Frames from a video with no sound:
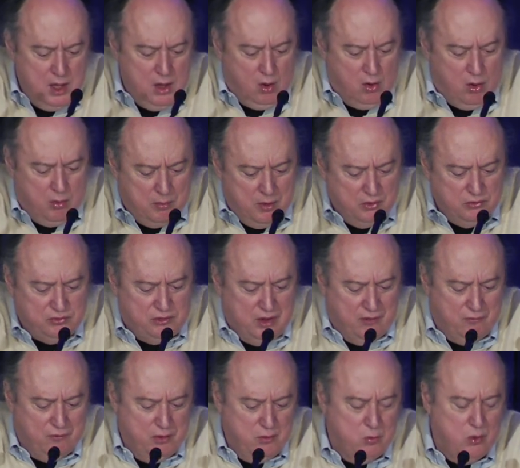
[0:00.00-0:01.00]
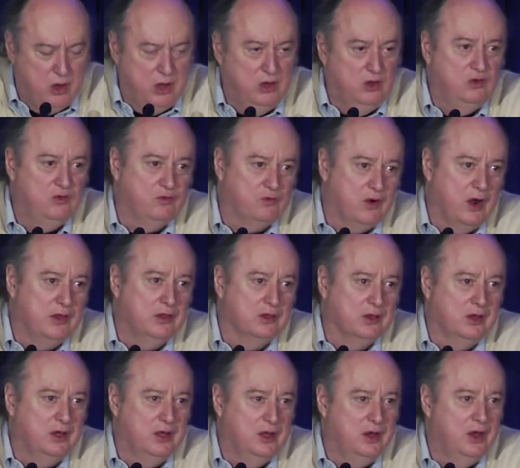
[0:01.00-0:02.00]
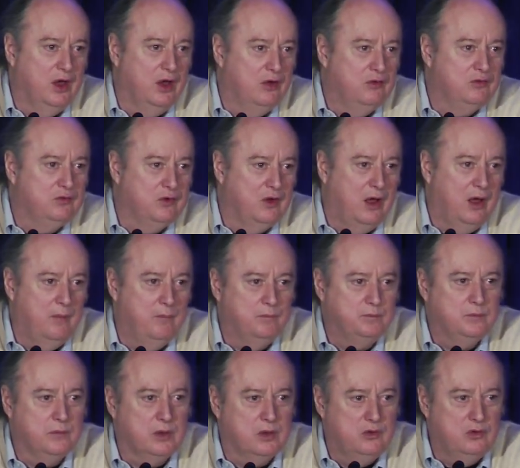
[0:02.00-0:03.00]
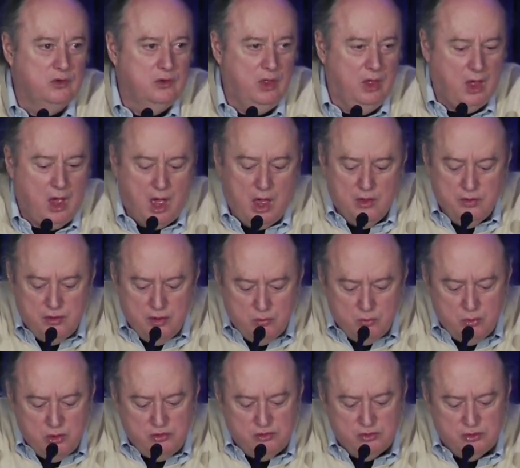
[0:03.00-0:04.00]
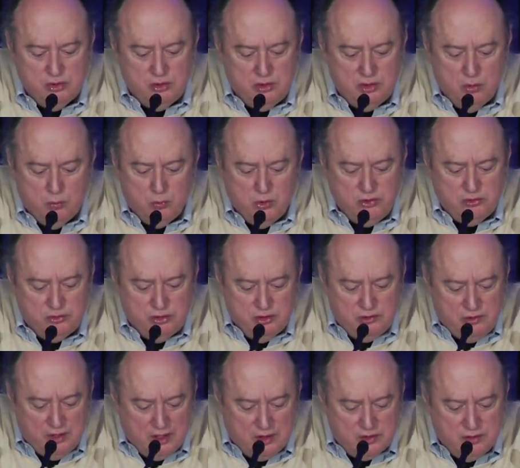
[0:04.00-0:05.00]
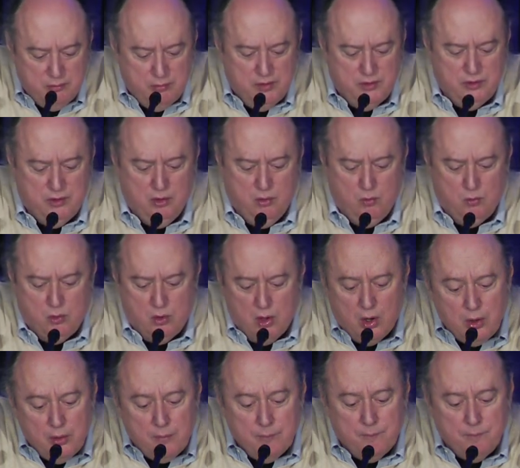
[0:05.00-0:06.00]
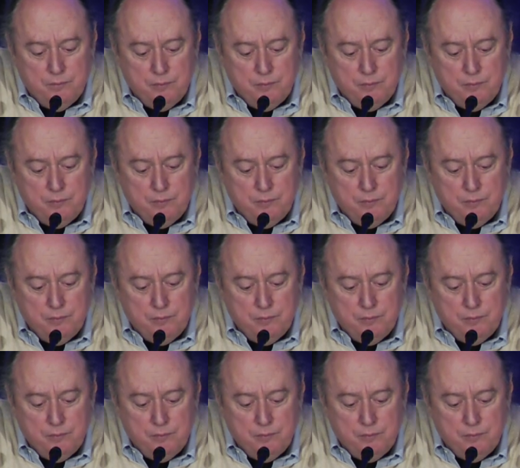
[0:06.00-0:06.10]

almost everyone is friendly enough um, to, uh, that we should, we should take them at their word?